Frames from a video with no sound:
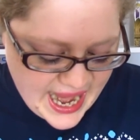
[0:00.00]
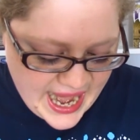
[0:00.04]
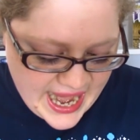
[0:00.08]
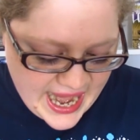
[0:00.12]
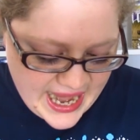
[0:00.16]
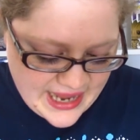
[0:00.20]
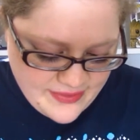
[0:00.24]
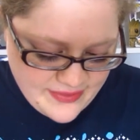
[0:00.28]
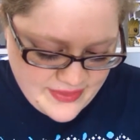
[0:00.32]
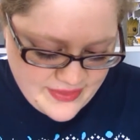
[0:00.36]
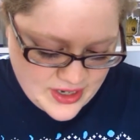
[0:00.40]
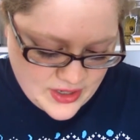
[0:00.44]

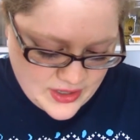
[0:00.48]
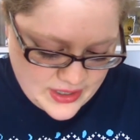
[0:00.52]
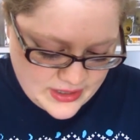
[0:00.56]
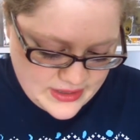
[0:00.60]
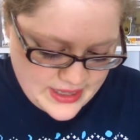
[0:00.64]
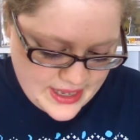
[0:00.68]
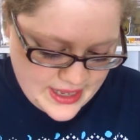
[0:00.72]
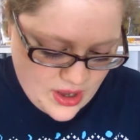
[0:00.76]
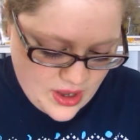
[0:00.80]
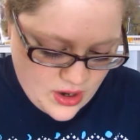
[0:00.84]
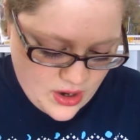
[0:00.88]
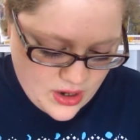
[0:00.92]
And
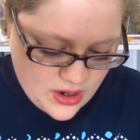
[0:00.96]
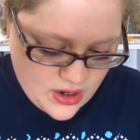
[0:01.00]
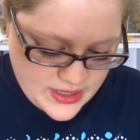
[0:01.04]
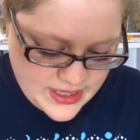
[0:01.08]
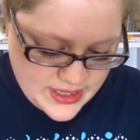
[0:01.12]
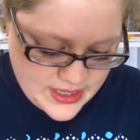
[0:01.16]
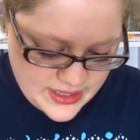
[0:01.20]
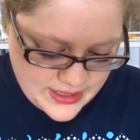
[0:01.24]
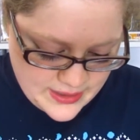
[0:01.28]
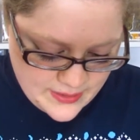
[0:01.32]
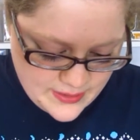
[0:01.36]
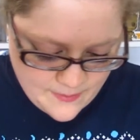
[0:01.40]
they are
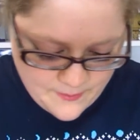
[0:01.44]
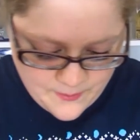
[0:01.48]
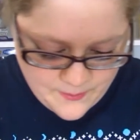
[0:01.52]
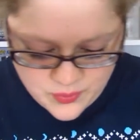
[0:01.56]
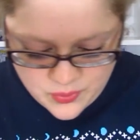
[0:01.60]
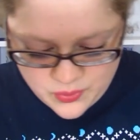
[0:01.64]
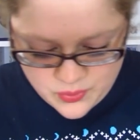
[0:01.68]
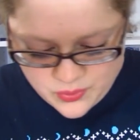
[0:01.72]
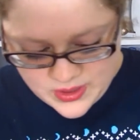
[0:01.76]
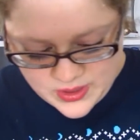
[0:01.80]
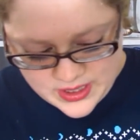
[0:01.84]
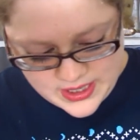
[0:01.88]
getting
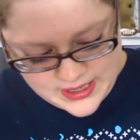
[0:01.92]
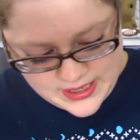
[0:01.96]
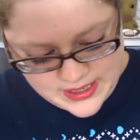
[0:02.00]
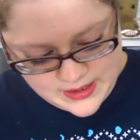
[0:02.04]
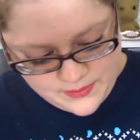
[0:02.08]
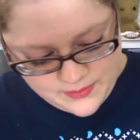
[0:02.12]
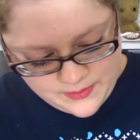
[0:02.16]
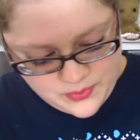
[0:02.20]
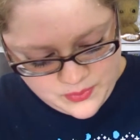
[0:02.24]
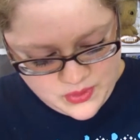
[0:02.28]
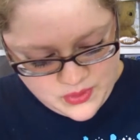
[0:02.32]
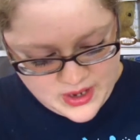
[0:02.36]
pretty
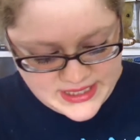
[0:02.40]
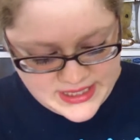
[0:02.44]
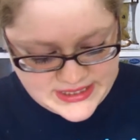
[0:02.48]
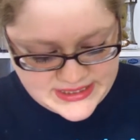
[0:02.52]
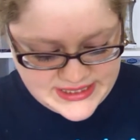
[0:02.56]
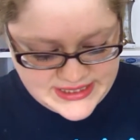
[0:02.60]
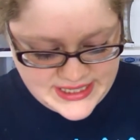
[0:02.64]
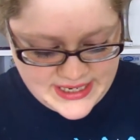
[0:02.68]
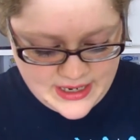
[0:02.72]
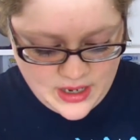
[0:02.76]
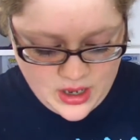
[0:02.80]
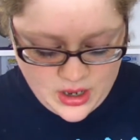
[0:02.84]

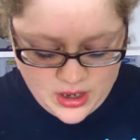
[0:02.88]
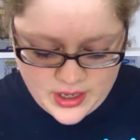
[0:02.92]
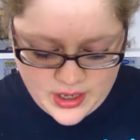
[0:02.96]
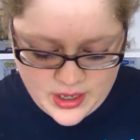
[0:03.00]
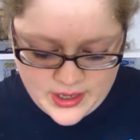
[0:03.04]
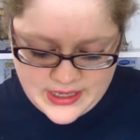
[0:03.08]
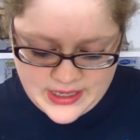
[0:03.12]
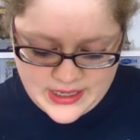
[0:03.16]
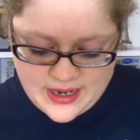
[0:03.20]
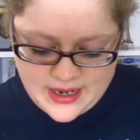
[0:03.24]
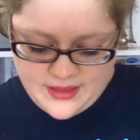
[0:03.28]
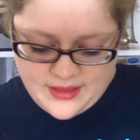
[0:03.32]
pricey
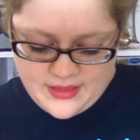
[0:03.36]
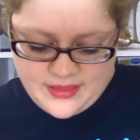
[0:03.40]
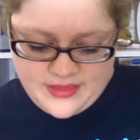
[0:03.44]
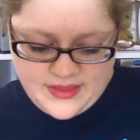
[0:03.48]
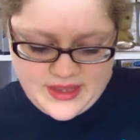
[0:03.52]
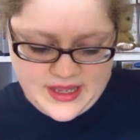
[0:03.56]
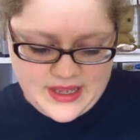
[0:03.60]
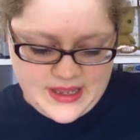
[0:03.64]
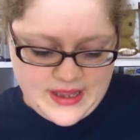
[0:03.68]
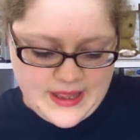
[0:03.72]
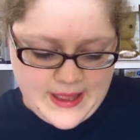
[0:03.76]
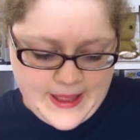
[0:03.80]
on
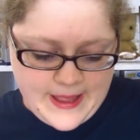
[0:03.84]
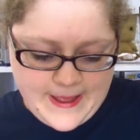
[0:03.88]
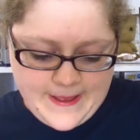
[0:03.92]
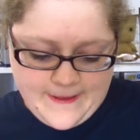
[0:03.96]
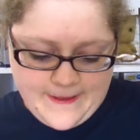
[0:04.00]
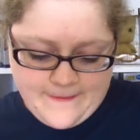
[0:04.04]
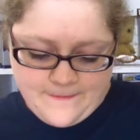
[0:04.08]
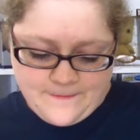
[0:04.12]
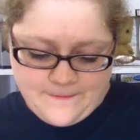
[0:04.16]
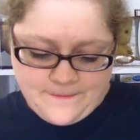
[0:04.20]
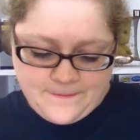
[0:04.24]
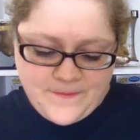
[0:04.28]
the
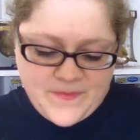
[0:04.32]
um,